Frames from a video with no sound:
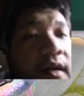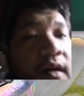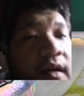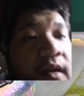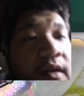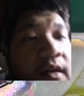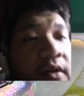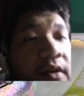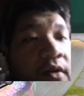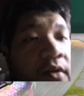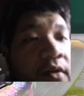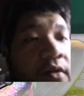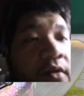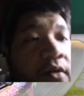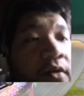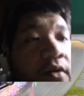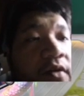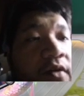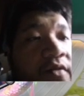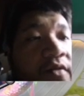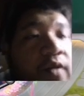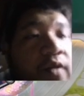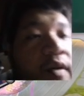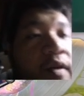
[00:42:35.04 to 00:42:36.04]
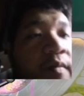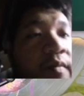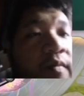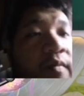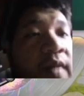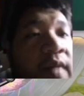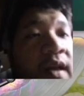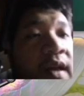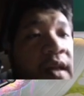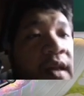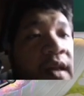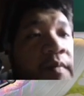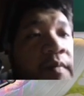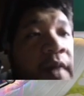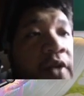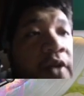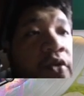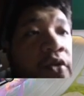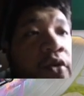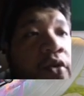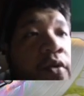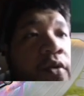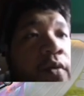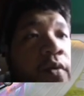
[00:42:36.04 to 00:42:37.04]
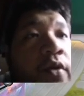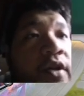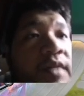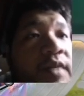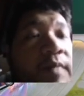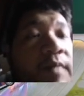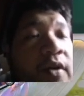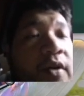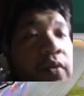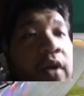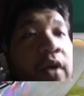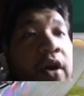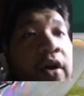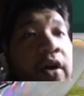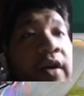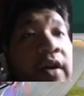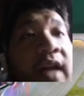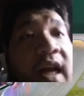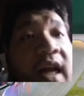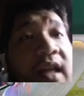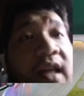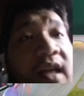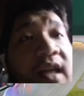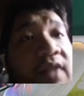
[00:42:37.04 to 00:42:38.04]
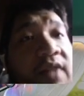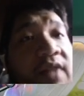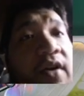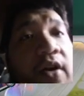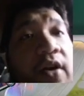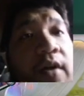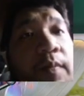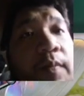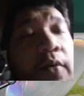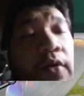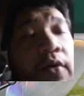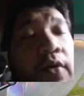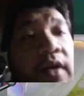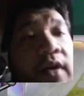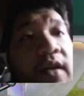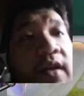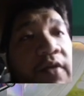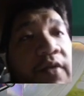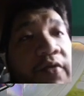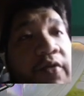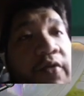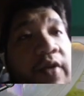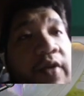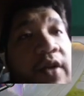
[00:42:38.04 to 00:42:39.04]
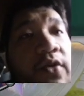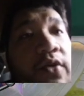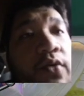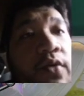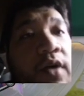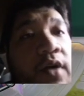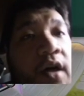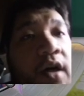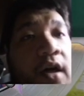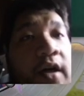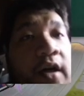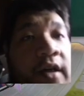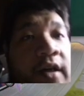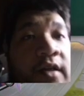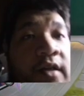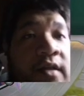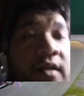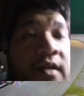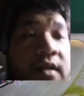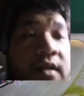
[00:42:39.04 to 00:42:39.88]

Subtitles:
Don't know if we made it better or worse, but we are not giving our opponent a free 2 cards.